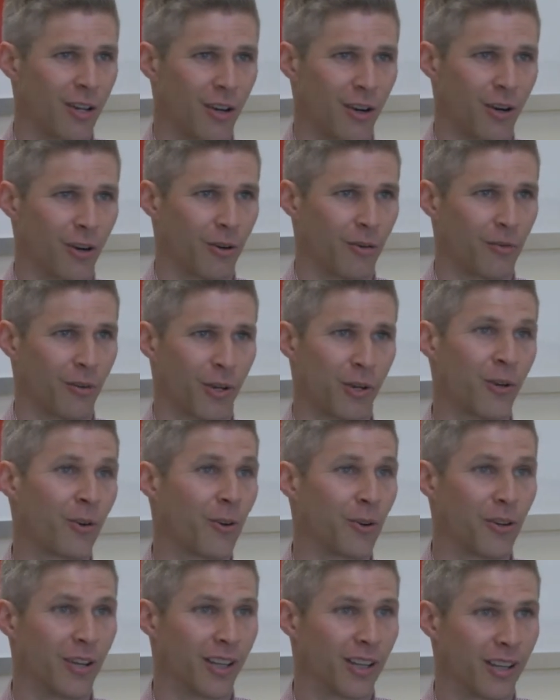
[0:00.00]
are
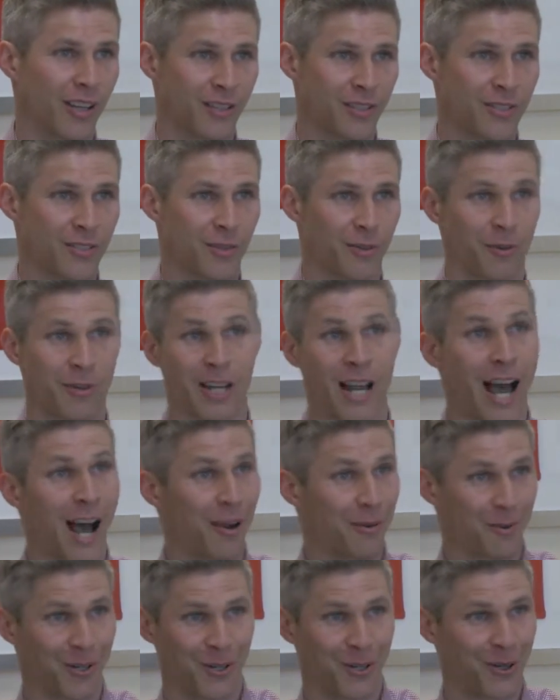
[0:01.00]
recruiting us or
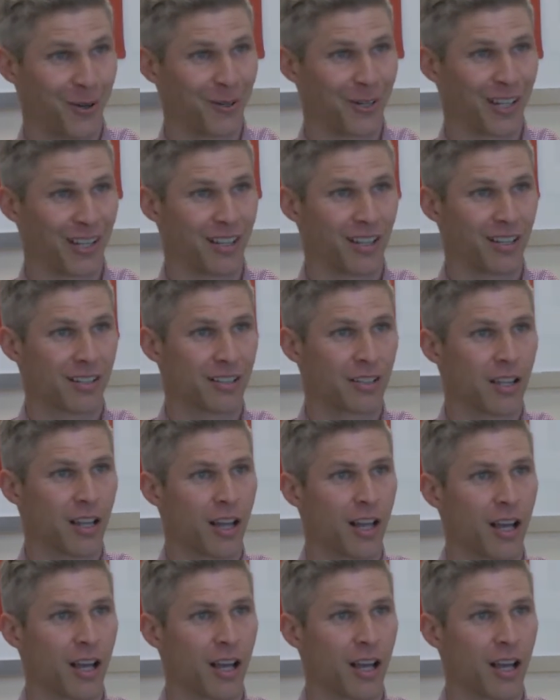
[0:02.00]
not recruiting us.